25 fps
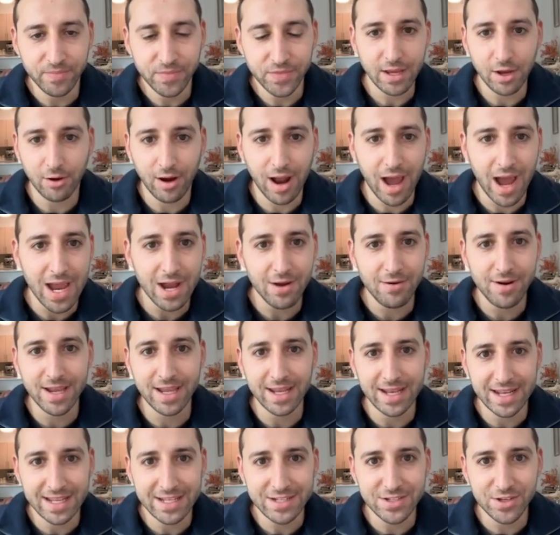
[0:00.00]
You're hiring
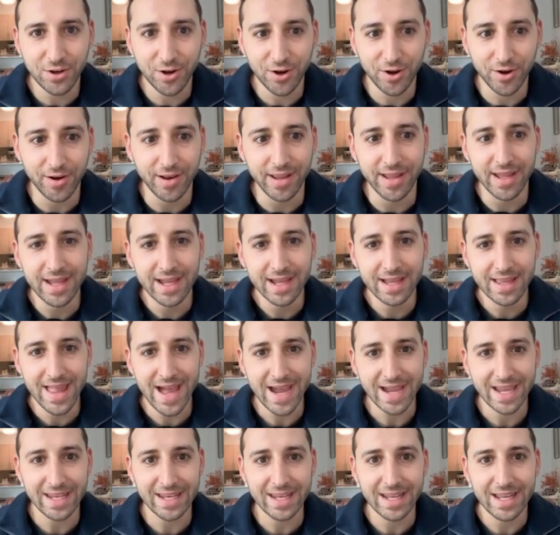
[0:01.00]
an intern
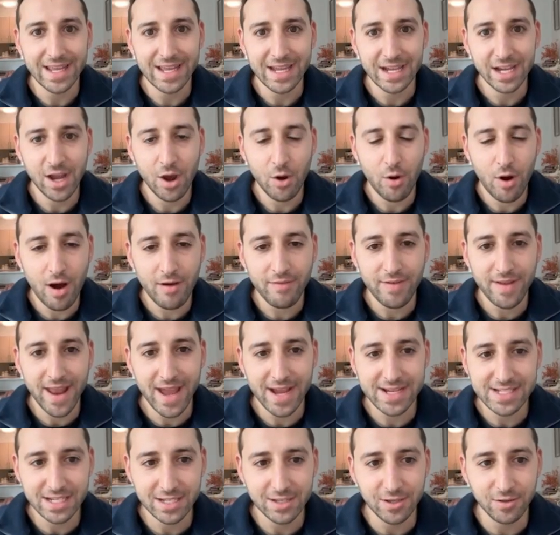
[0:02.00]
that can go off and
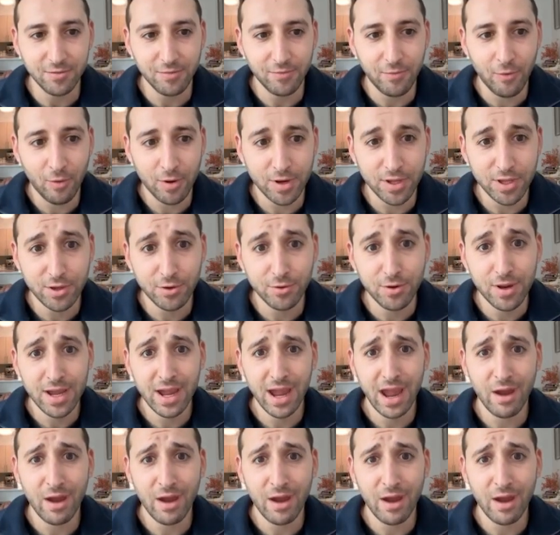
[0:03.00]
execute for you.